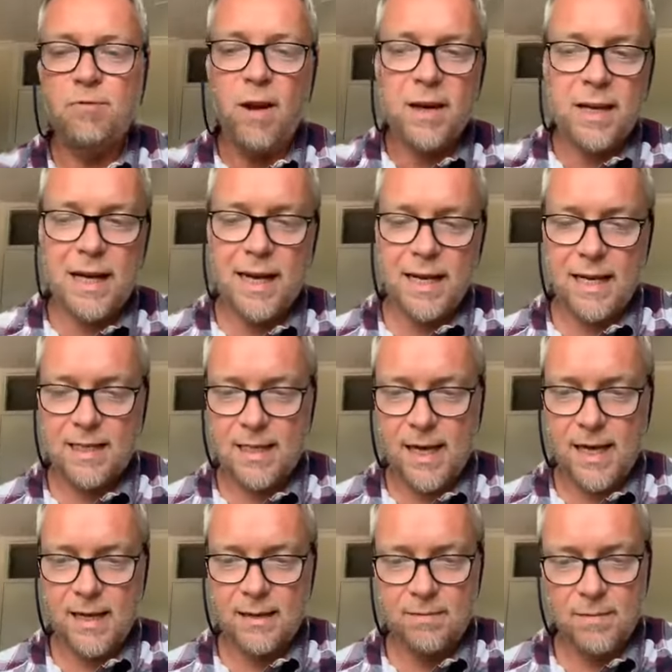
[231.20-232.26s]
we'd run a clinic
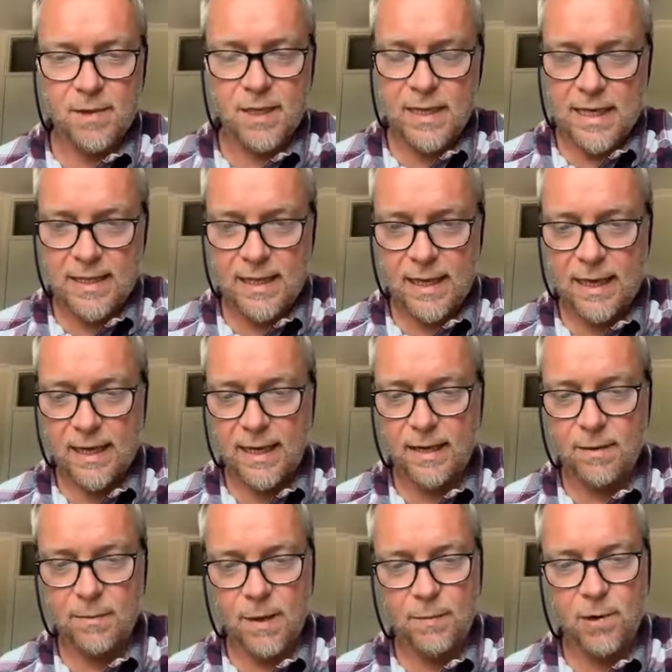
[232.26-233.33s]
day the daisy clinic
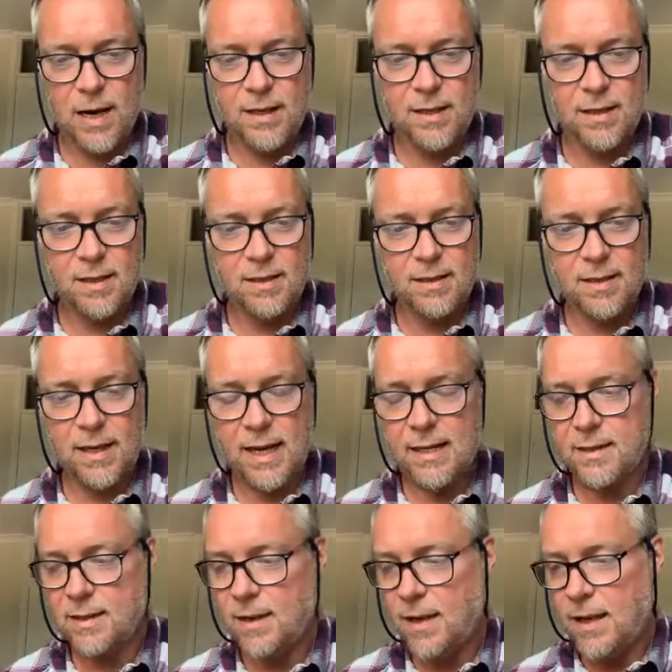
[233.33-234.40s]
at my practice
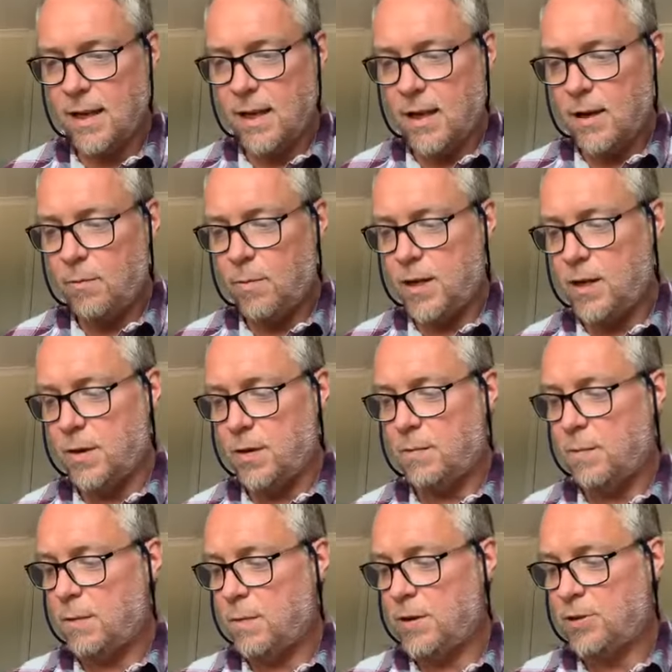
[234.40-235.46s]
and you know
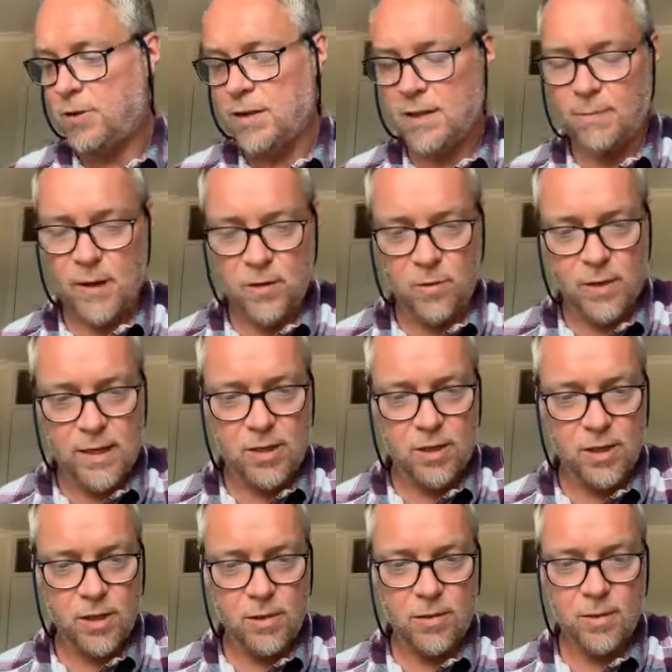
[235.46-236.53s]
we would treat special needs
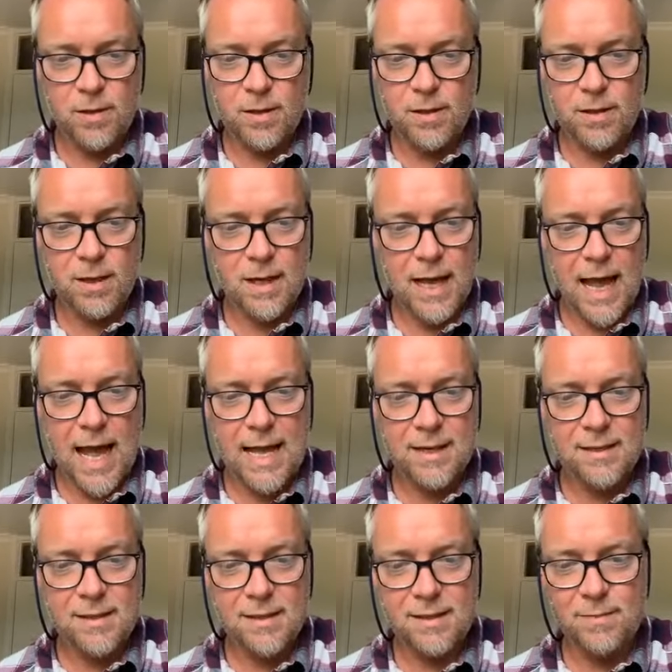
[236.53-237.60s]
children
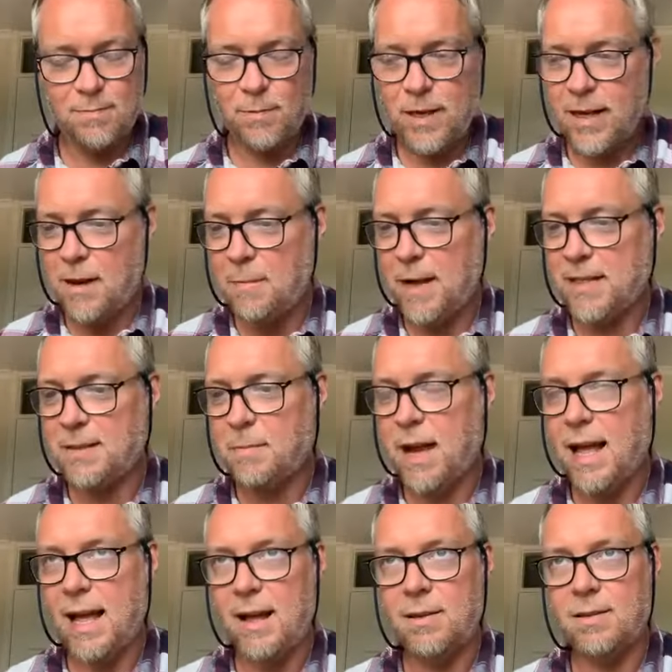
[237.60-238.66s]
and we'd come back to
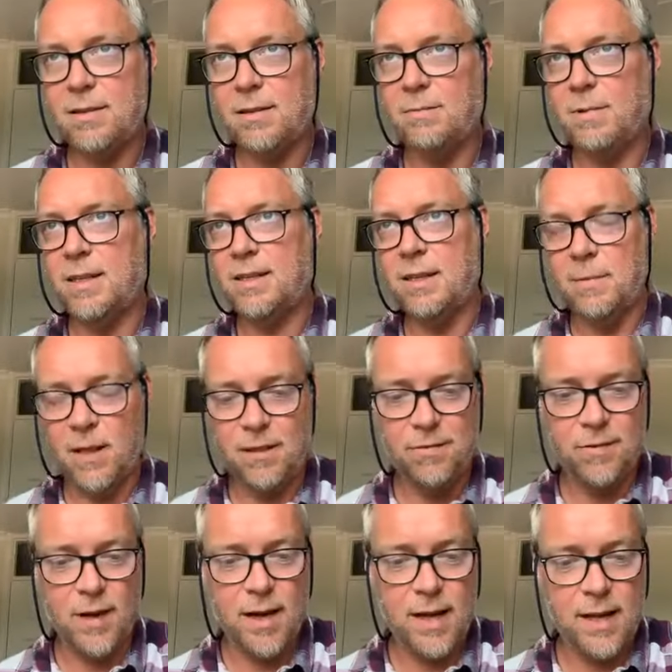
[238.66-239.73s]
my house and we'd sit by the
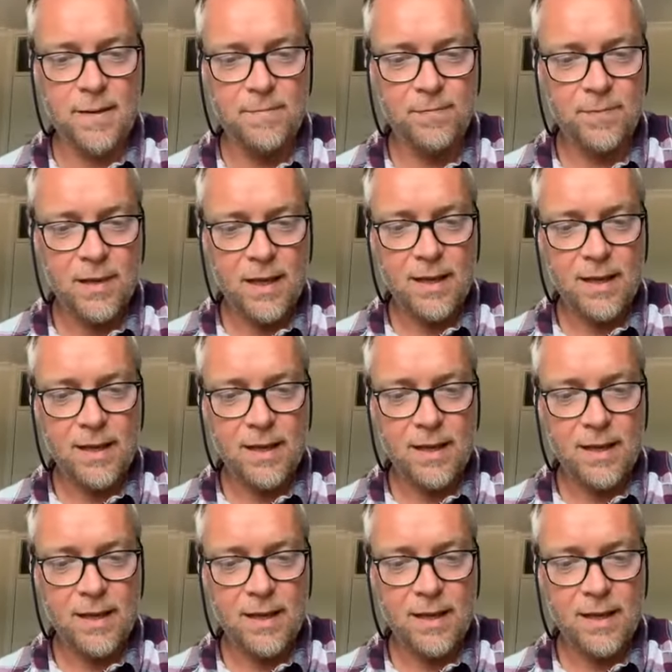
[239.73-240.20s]
fire